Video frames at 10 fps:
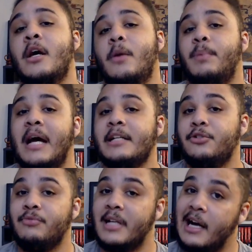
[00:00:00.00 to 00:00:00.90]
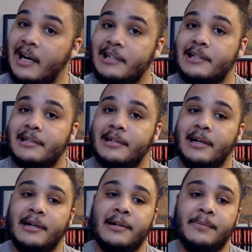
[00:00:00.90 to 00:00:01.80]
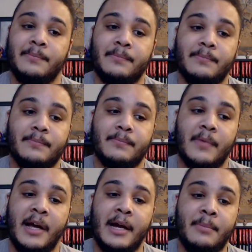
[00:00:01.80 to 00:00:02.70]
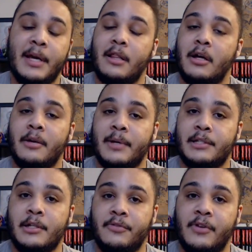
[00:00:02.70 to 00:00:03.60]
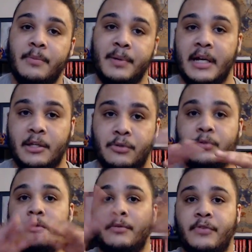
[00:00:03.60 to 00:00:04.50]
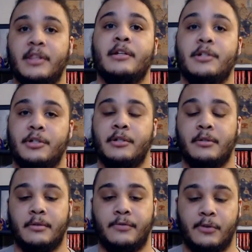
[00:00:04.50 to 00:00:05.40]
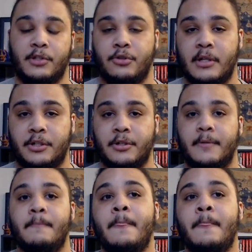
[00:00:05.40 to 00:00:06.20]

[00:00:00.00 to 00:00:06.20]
But I do not. I make a lot of my stuff up and I use 5th edition for the structure.